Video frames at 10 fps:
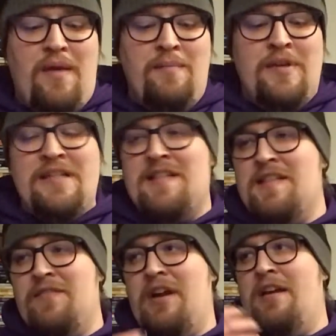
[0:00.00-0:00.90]
But
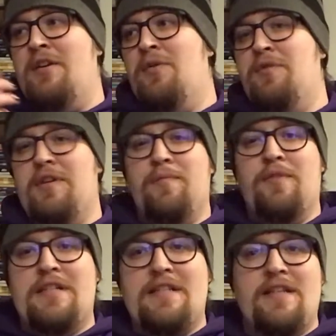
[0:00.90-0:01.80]
since I've gotten to know William
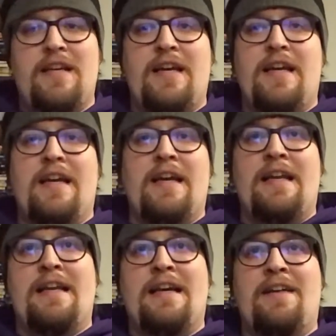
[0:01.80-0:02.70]
recently,
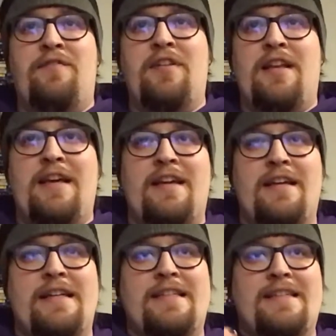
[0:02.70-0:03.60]
and I feel like
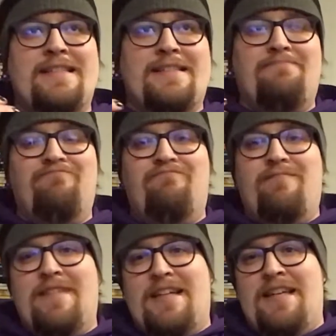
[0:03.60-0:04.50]

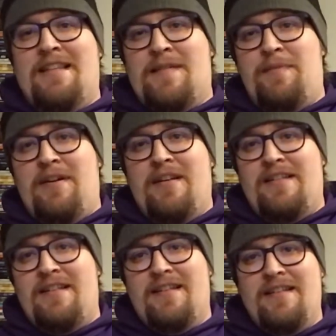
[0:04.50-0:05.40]
in the
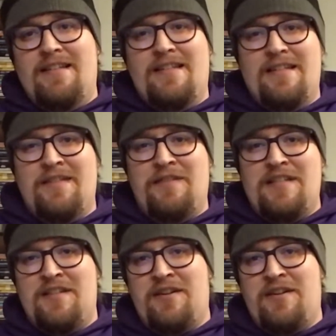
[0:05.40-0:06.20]
spirit of this